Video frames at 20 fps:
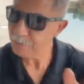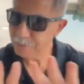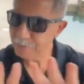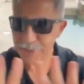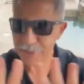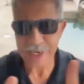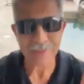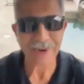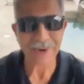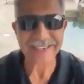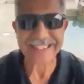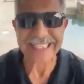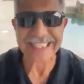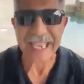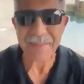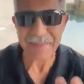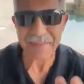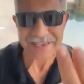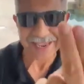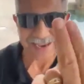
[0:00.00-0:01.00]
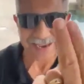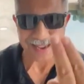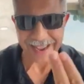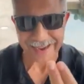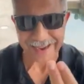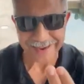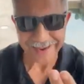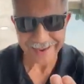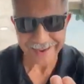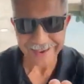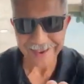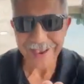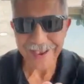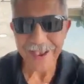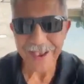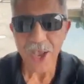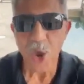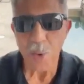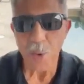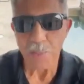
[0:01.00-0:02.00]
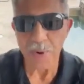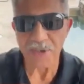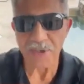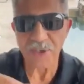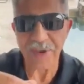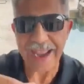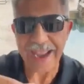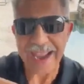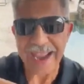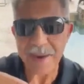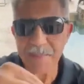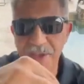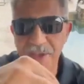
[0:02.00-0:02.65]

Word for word: they pay the whatever it is, $49 to get